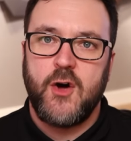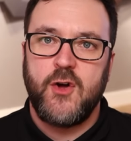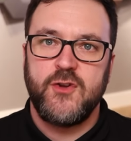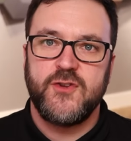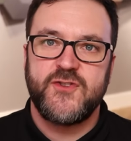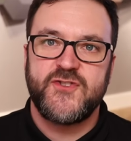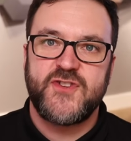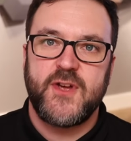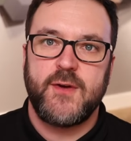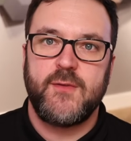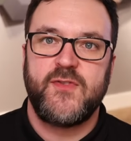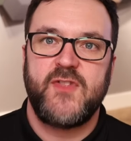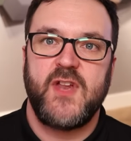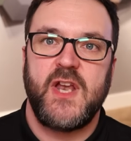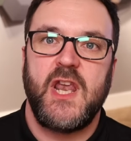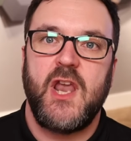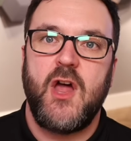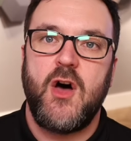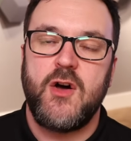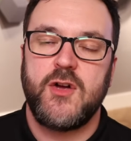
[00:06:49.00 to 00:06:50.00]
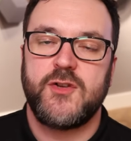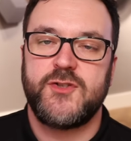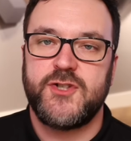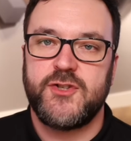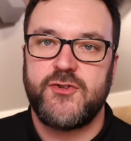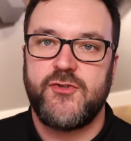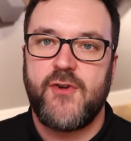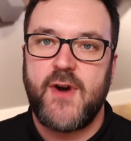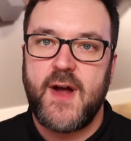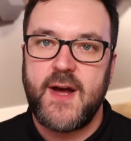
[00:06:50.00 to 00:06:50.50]
Also, the
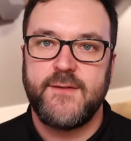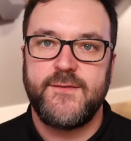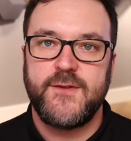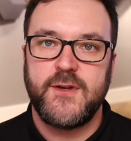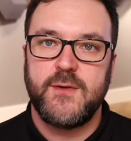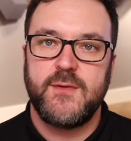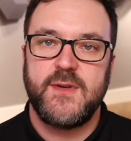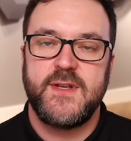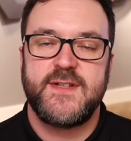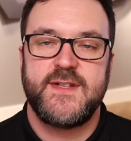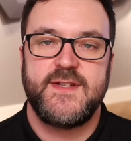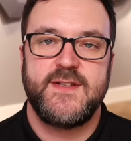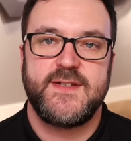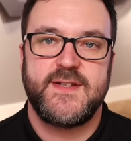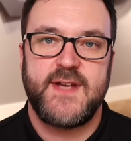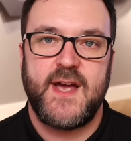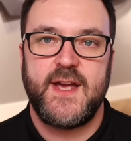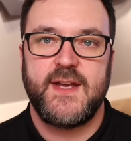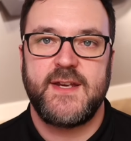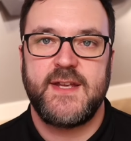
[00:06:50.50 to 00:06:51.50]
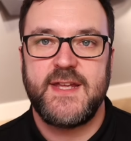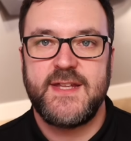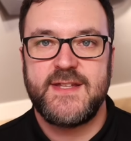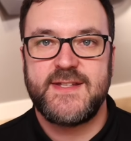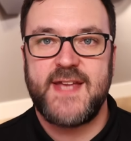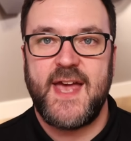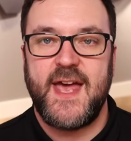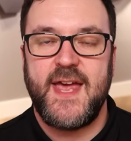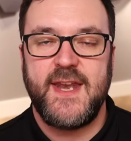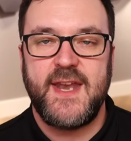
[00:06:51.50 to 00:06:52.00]
larger drive units inside
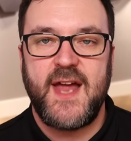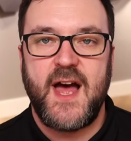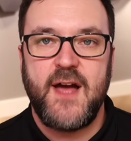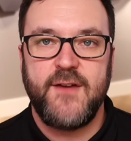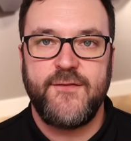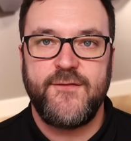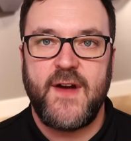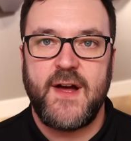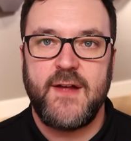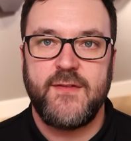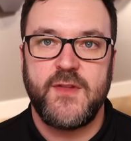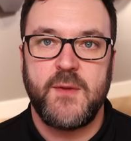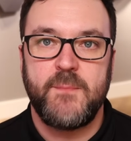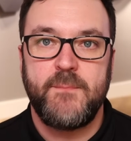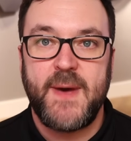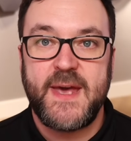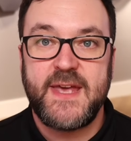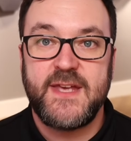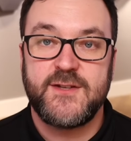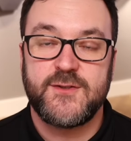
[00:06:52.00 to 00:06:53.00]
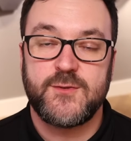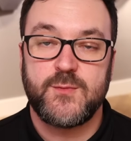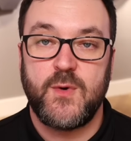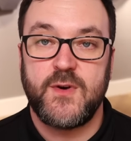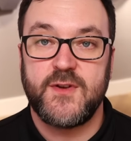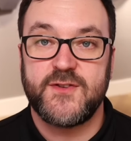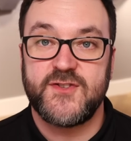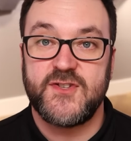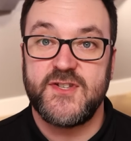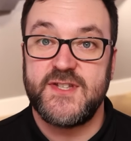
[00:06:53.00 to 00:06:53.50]
E10, I found the bass
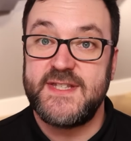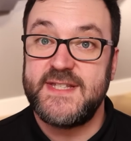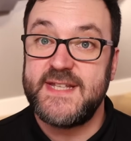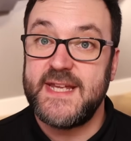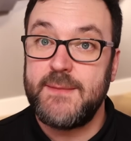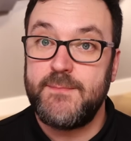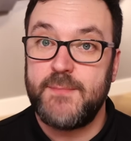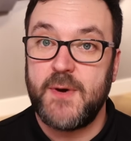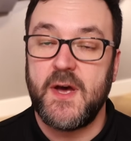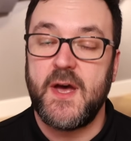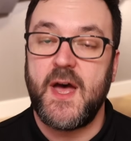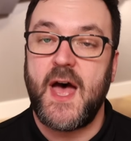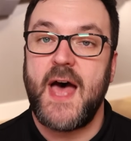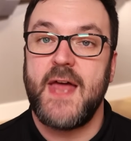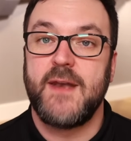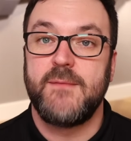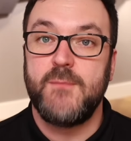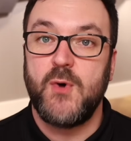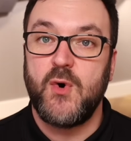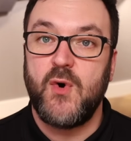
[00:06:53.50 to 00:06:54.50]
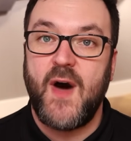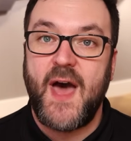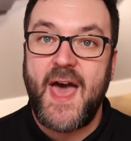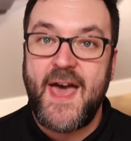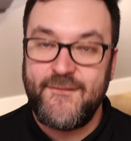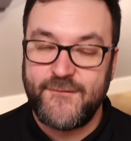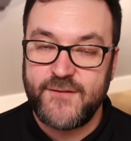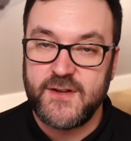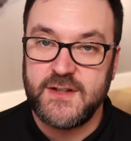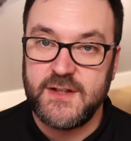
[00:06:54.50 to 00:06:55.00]
was deeper and more
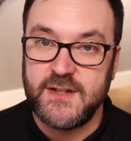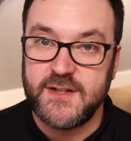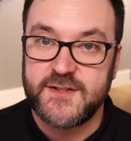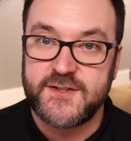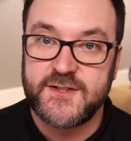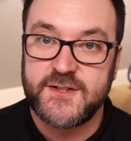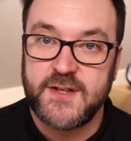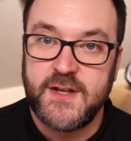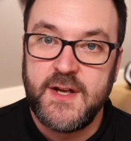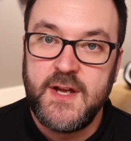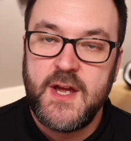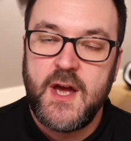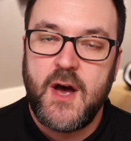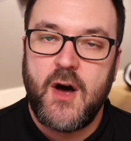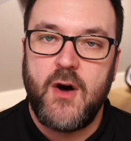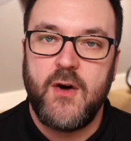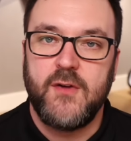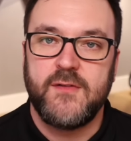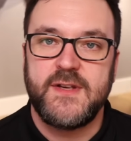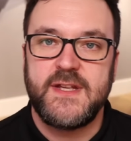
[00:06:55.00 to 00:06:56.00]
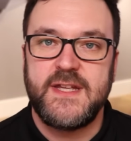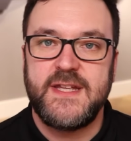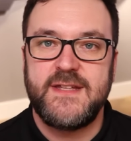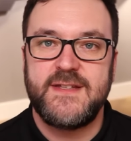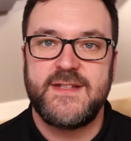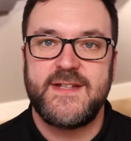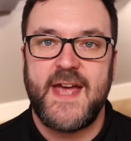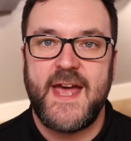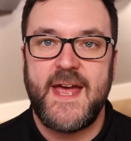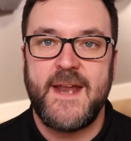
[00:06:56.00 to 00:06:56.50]
effortless on
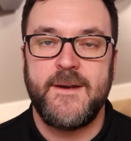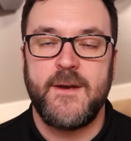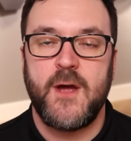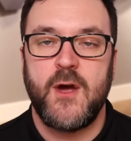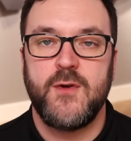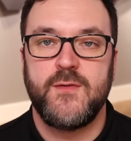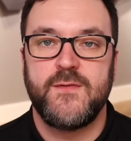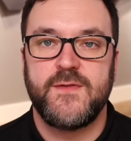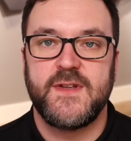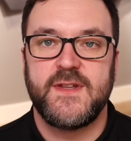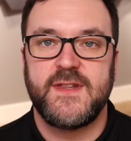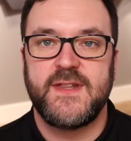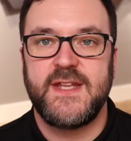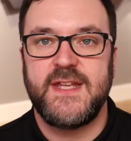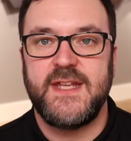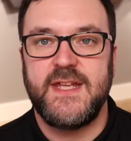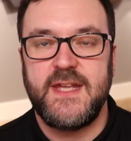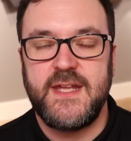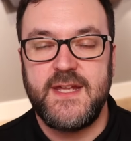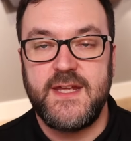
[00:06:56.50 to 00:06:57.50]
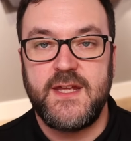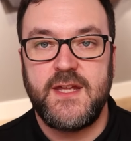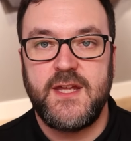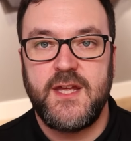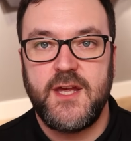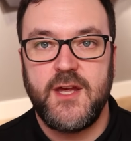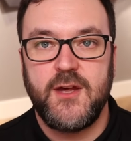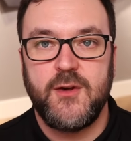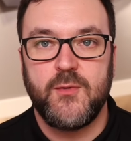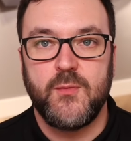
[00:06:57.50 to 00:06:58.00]
E10 over the
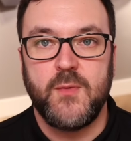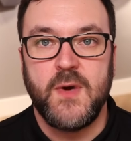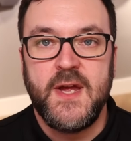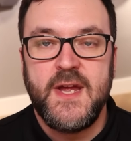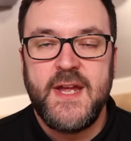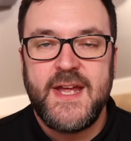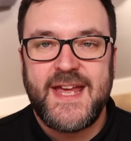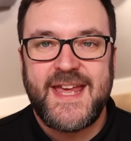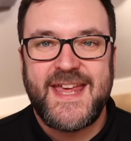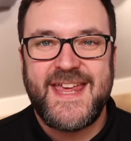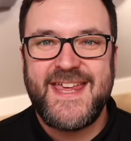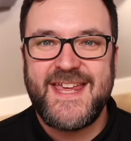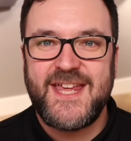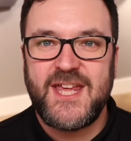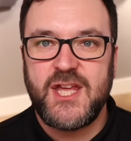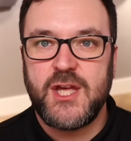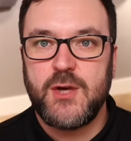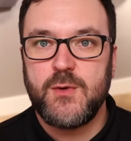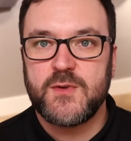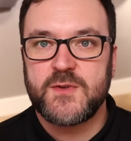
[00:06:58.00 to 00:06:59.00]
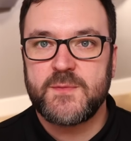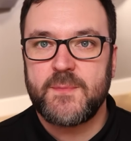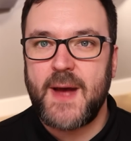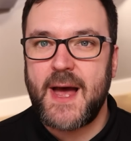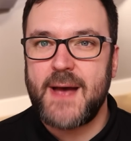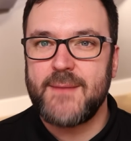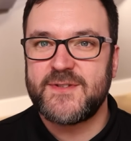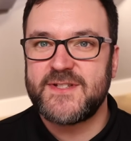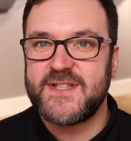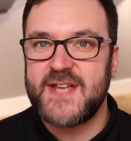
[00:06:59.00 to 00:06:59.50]
EQ. EQ is
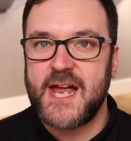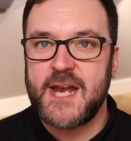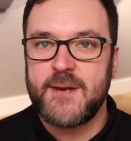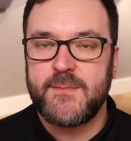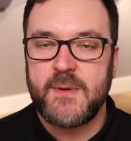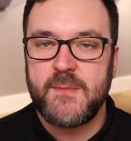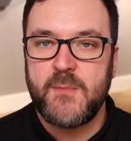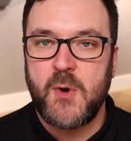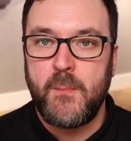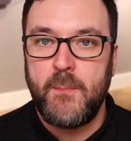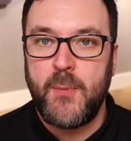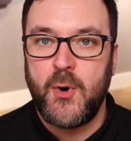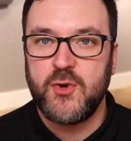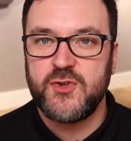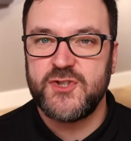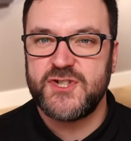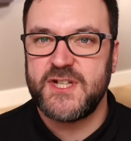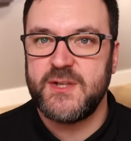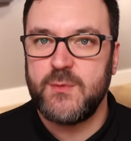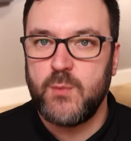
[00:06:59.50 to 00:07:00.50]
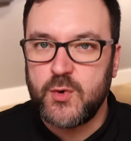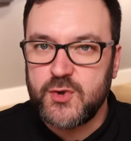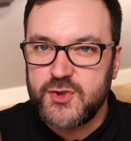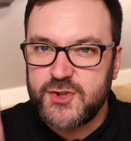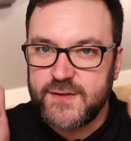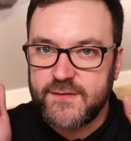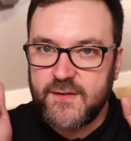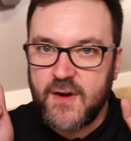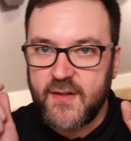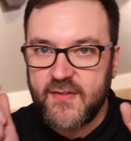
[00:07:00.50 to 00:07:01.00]
perhaps a tiny bit more punchy
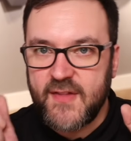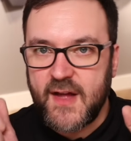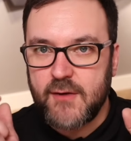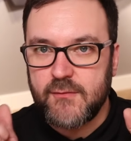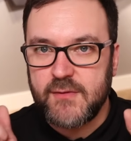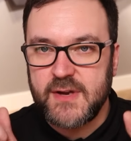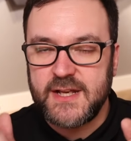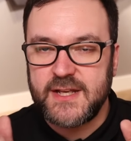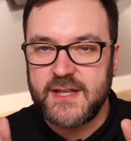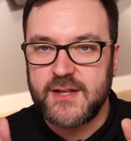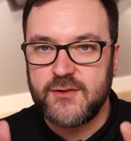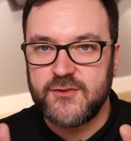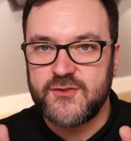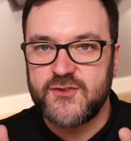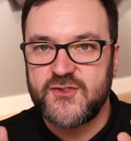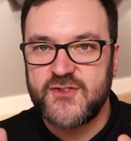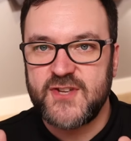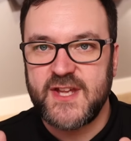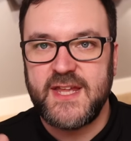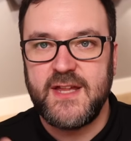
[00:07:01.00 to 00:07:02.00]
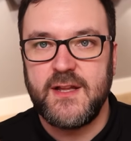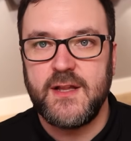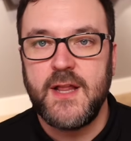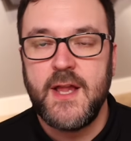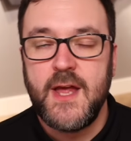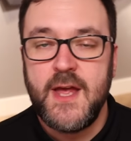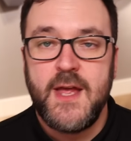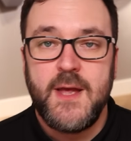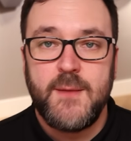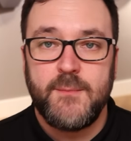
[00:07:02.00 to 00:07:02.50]
once you've got that really good seal,
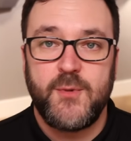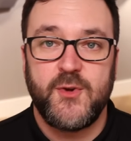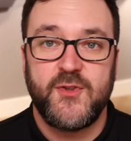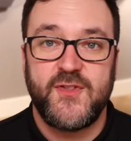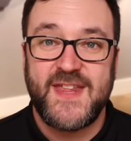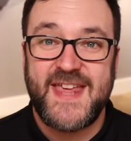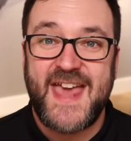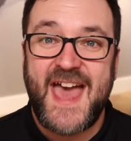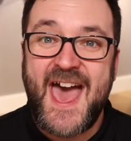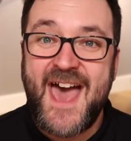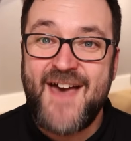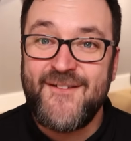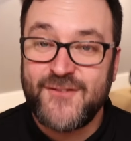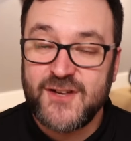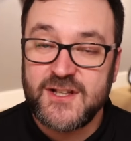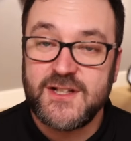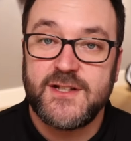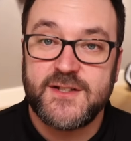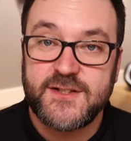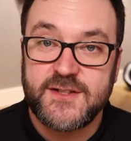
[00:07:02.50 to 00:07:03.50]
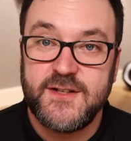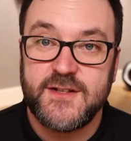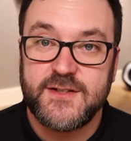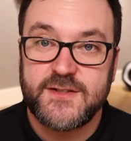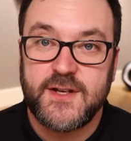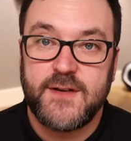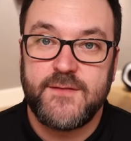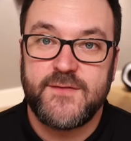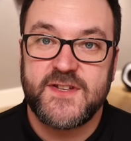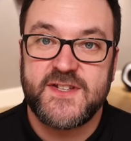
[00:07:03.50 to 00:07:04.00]
but the
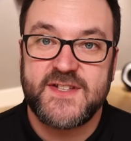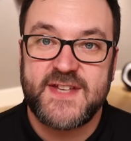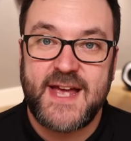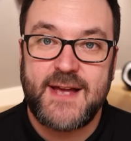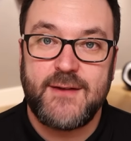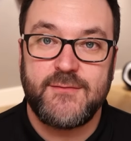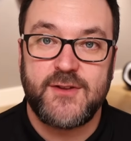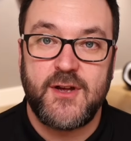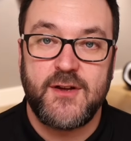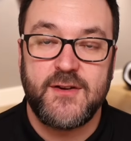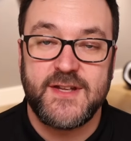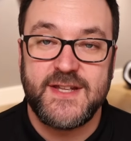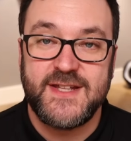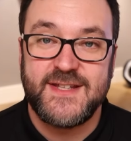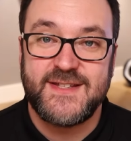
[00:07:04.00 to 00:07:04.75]
effortlessness of the sound on